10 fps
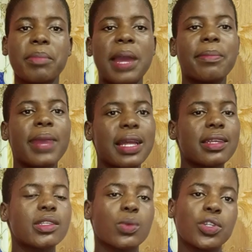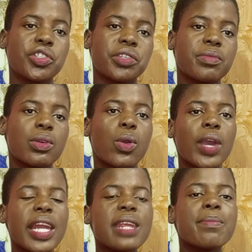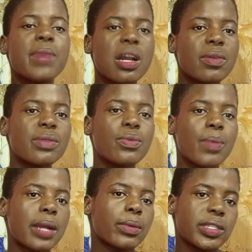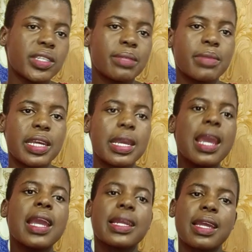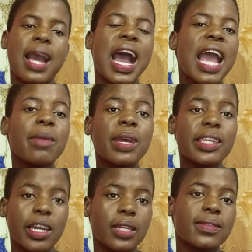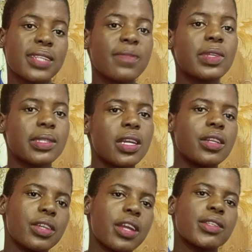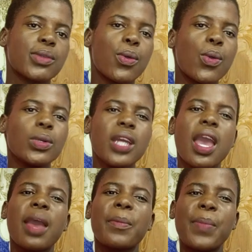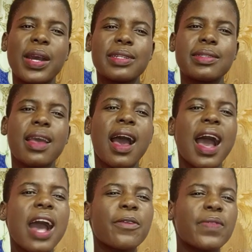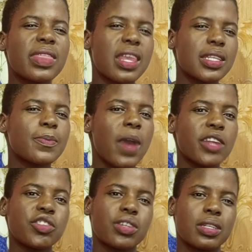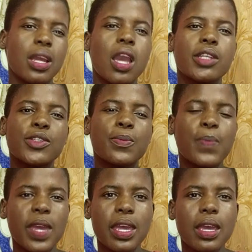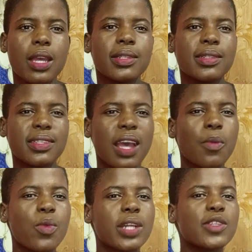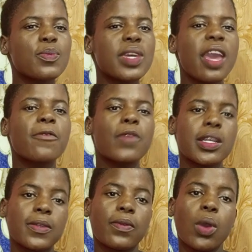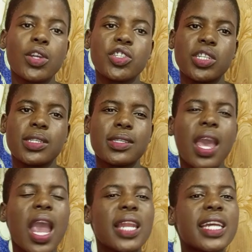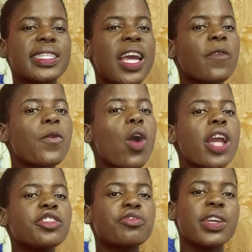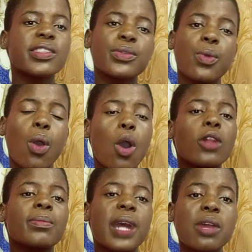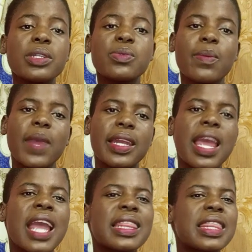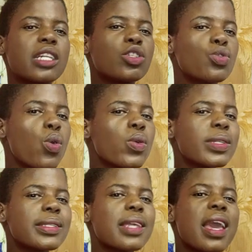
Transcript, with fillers: my mother's watching me or any married woman watching me that I am a girl of 17 years old, but have this passion to be someone, to be a voice of conscience. And I therefore entreat you all married women that don't